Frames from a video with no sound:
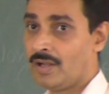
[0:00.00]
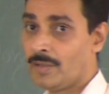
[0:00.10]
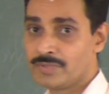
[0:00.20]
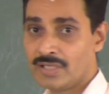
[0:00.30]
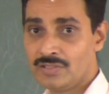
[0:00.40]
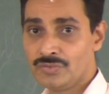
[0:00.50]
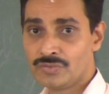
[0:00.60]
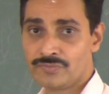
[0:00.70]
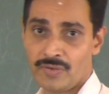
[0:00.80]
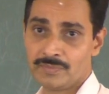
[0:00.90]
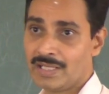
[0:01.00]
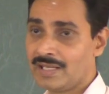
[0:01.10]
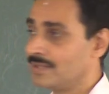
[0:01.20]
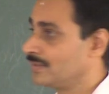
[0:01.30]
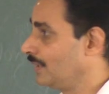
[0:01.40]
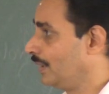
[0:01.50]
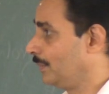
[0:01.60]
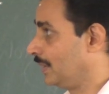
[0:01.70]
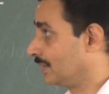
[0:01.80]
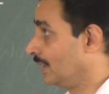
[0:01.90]
Objective should form the enlarged real
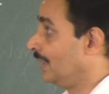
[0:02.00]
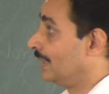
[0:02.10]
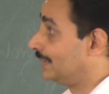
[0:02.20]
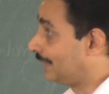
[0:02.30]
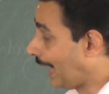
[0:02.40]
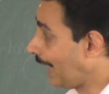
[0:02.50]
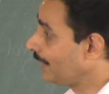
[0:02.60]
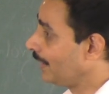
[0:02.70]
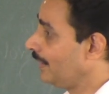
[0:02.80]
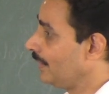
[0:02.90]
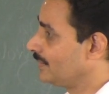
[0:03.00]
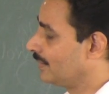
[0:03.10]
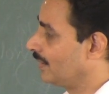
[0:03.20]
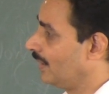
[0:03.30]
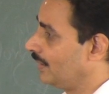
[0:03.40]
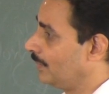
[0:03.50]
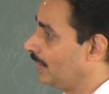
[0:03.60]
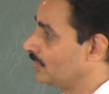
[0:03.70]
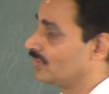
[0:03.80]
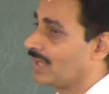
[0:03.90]
image. That enlarged real
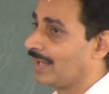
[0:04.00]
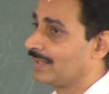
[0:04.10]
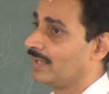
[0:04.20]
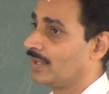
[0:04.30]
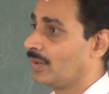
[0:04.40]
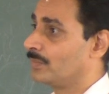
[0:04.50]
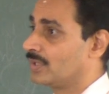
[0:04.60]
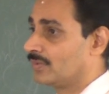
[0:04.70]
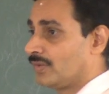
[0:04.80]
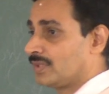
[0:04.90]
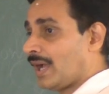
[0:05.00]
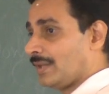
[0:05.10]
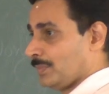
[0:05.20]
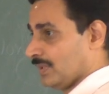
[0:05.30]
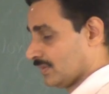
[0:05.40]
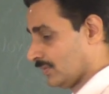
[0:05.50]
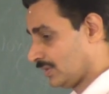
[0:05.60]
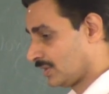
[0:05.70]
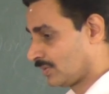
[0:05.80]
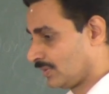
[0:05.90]
image should act like an object for the eyepiece,
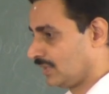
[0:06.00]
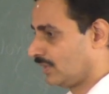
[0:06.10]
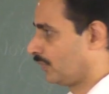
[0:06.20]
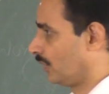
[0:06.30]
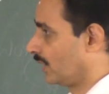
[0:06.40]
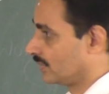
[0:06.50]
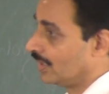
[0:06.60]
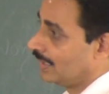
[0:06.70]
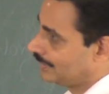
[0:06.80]
which is within the focus.